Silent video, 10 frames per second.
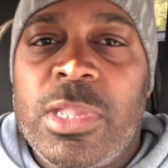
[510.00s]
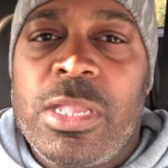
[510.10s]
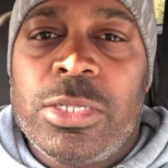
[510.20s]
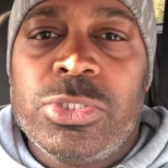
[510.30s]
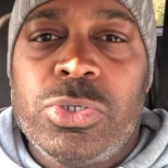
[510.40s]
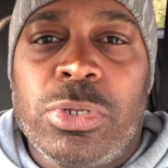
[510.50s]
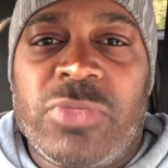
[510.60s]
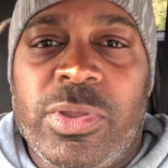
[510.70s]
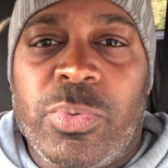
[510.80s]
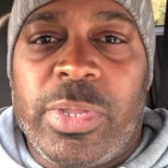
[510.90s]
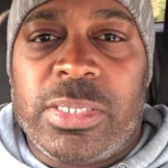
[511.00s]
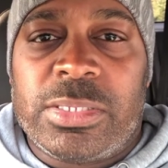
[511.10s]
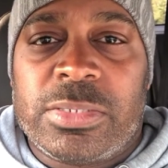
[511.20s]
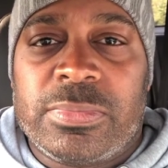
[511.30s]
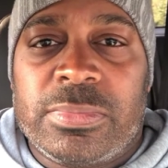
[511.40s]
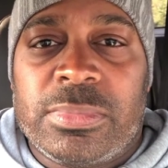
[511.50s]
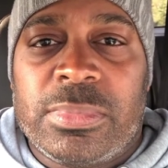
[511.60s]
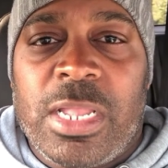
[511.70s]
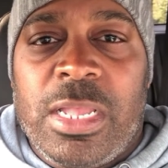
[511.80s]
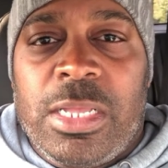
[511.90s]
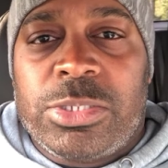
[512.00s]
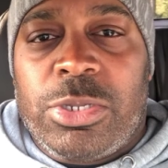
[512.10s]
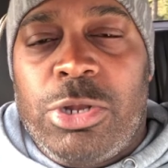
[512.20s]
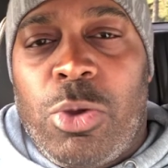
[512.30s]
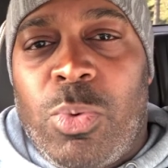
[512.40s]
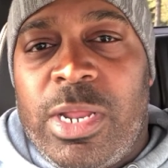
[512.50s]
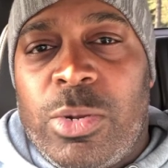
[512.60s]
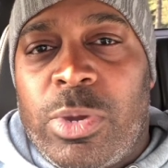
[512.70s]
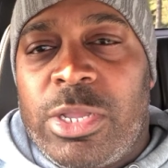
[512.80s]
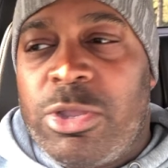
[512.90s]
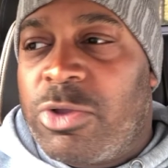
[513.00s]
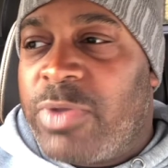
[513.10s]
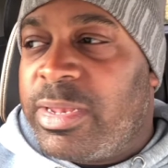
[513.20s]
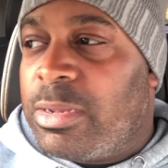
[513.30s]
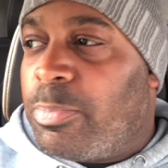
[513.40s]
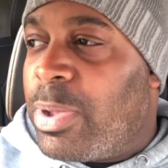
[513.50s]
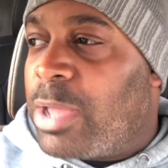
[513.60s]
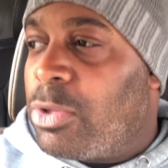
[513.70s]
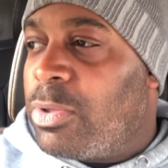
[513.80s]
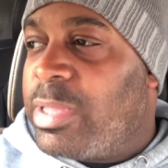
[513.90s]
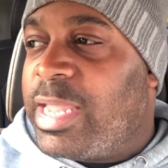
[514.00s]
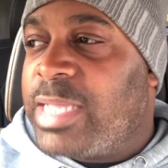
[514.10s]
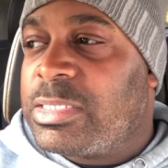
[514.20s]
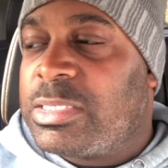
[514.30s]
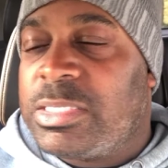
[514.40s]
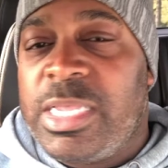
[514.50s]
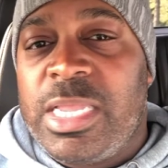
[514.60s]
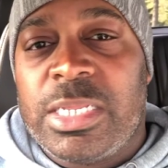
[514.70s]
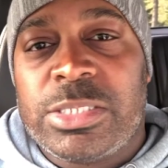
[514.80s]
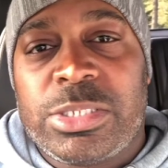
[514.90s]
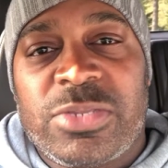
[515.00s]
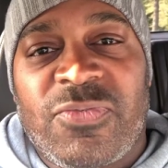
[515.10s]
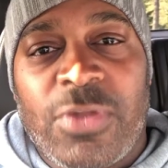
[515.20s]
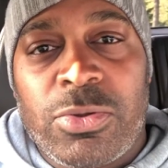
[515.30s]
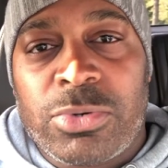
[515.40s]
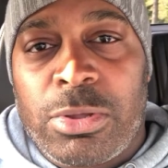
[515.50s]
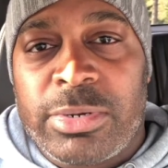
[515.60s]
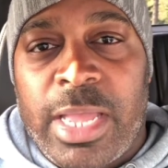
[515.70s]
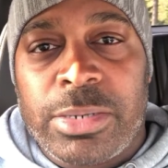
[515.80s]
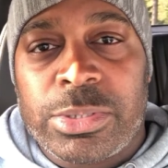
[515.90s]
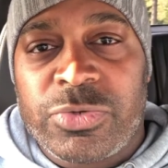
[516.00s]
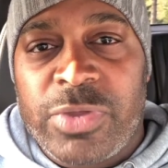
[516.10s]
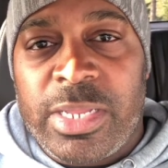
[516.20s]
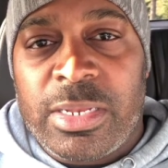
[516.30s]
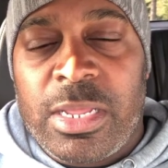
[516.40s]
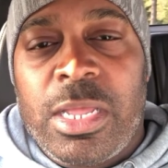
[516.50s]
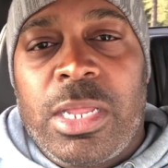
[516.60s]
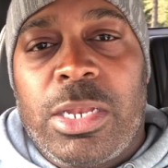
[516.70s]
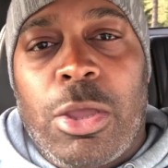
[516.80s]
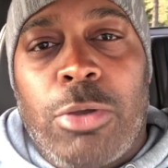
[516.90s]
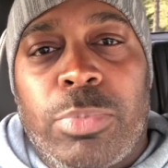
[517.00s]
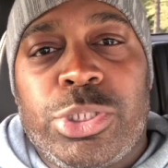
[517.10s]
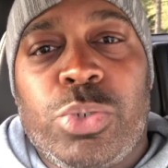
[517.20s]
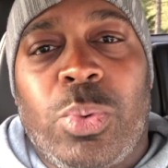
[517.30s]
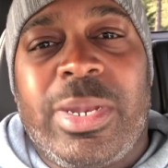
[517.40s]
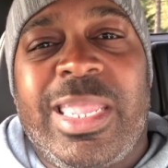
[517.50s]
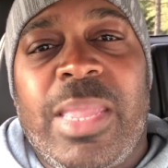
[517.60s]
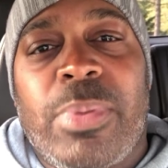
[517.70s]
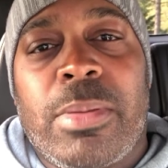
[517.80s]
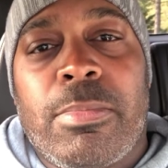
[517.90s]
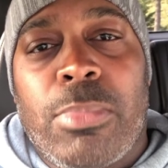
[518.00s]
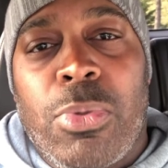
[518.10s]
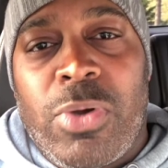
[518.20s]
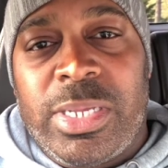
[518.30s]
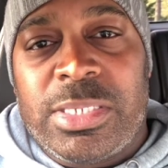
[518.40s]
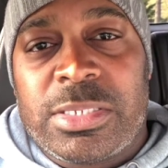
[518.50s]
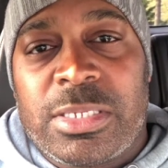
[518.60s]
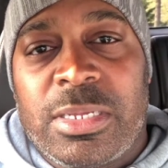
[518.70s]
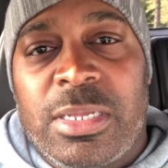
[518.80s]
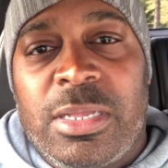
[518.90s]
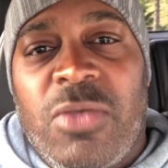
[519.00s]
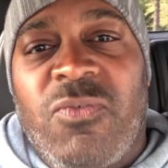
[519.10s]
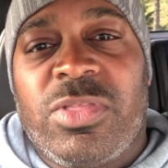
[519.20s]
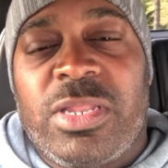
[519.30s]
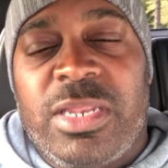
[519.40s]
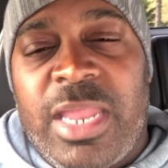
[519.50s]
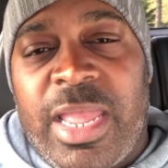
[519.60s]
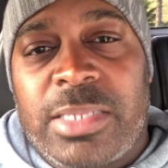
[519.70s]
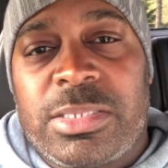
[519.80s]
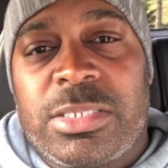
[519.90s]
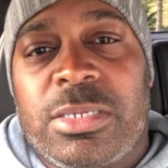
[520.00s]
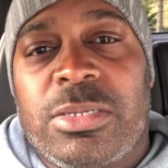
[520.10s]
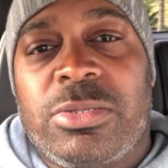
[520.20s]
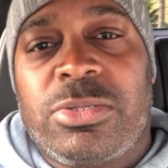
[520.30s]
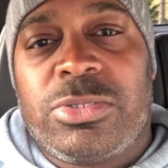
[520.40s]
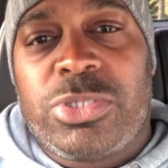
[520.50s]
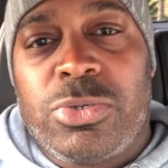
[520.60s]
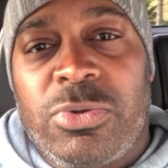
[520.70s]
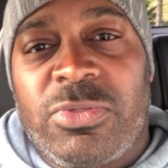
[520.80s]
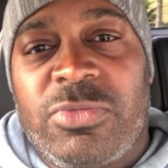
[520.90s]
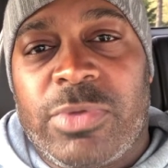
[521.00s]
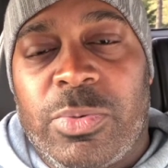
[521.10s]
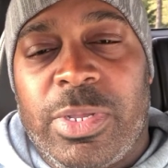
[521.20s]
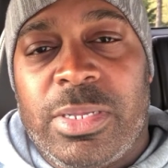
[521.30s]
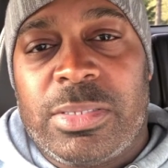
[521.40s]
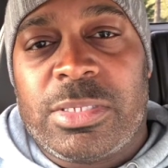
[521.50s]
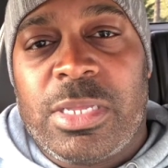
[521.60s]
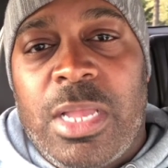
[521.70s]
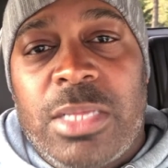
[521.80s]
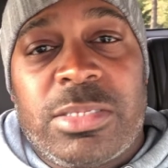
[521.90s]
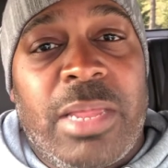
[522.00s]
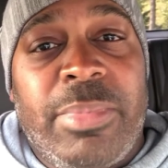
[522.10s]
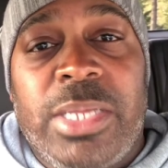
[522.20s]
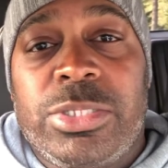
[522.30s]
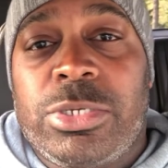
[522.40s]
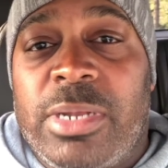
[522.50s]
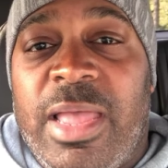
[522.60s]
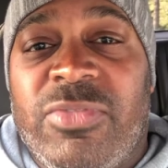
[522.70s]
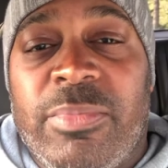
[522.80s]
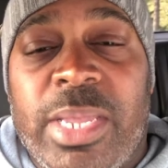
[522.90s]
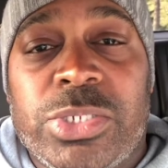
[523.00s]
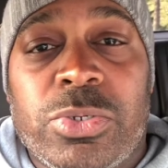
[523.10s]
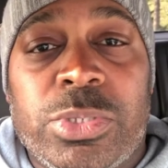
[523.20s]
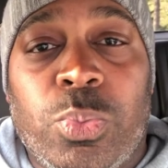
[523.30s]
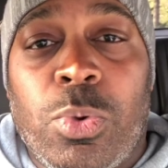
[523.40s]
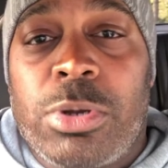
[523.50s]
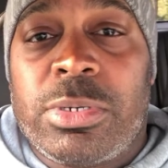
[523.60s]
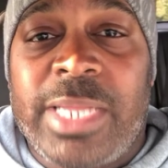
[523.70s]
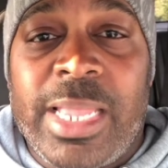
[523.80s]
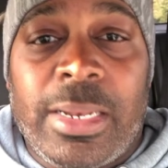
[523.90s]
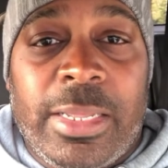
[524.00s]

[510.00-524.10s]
2 to 3 weeks. So you don't want it where you're creating a puddle and that seed is just floating on down the street. No, but you want to keep it moist for the next 2 to 3 weeks. So that means you're going to have to make sure it's watered daily,